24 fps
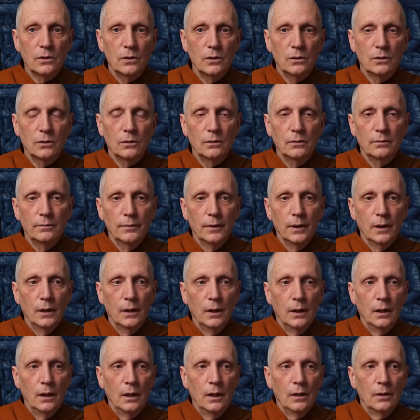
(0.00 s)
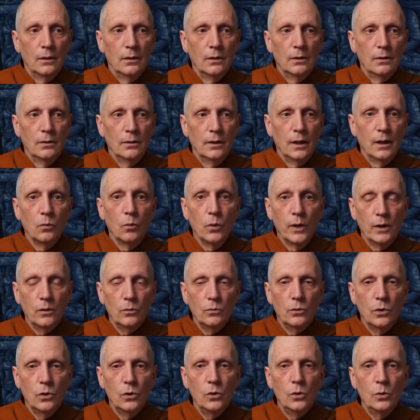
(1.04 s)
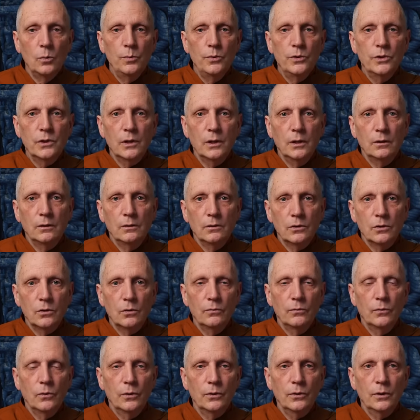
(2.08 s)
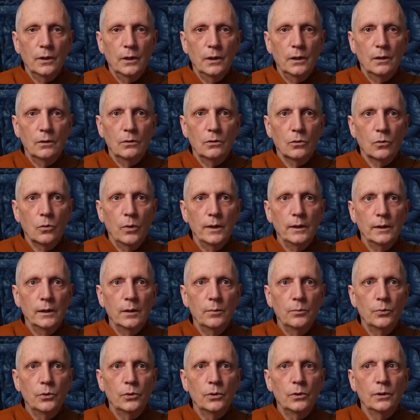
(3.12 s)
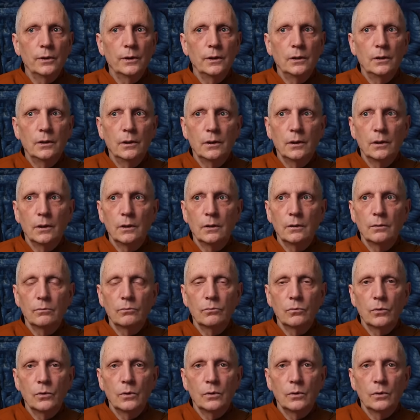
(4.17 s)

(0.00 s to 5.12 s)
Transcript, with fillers: They're they wear robes and so forth, and uh, they're quite liberal in their